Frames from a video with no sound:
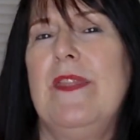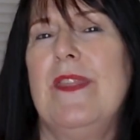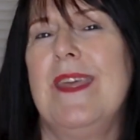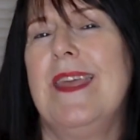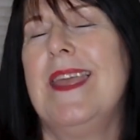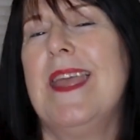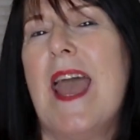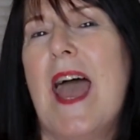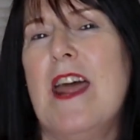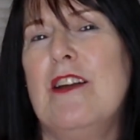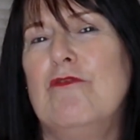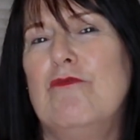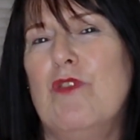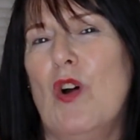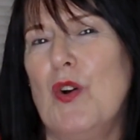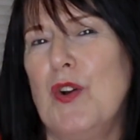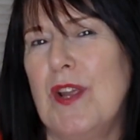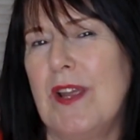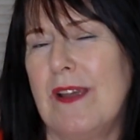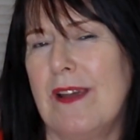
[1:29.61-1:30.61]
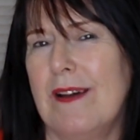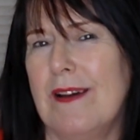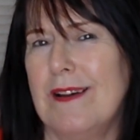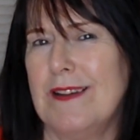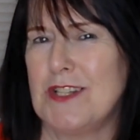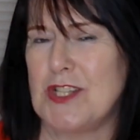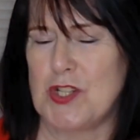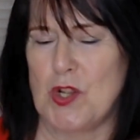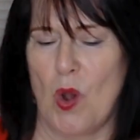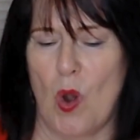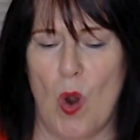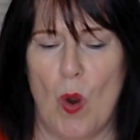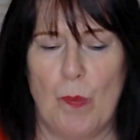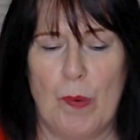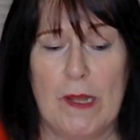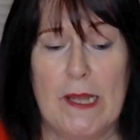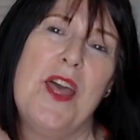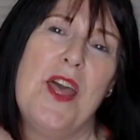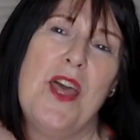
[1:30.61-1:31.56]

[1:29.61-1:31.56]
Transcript: the Aronica top.